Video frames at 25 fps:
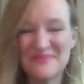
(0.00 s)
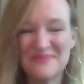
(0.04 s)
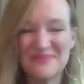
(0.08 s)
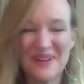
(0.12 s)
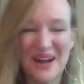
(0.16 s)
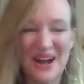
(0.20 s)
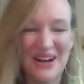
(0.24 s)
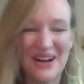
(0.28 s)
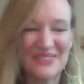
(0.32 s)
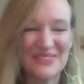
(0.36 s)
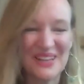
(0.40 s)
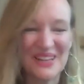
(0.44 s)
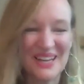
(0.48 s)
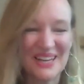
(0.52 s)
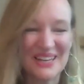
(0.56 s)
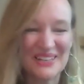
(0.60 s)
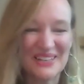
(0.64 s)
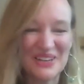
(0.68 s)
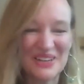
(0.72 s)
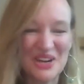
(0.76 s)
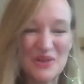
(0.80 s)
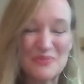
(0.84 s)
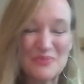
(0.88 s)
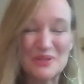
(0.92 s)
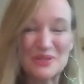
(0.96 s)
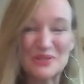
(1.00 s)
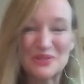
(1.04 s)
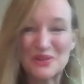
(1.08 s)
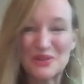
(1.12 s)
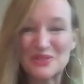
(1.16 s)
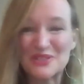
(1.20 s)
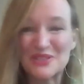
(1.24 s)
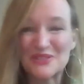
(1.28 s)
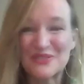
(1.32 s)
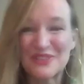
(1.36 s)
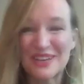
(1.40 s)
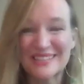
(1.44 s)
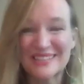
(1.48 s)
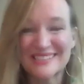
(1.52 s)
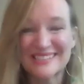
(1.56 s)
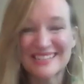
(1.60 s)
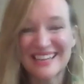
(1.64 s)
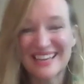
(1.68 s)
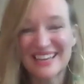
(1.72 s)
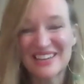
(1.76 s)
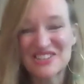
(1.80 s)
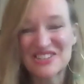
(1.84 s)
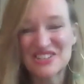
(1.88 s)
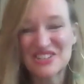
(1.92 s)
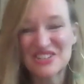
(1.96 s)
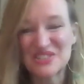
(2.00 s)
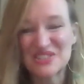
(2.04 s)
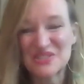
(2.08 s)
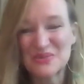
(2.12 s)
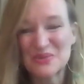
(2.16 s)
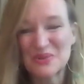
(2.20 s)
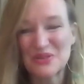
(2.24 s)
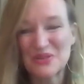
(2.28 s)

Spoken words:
online open source investigations would,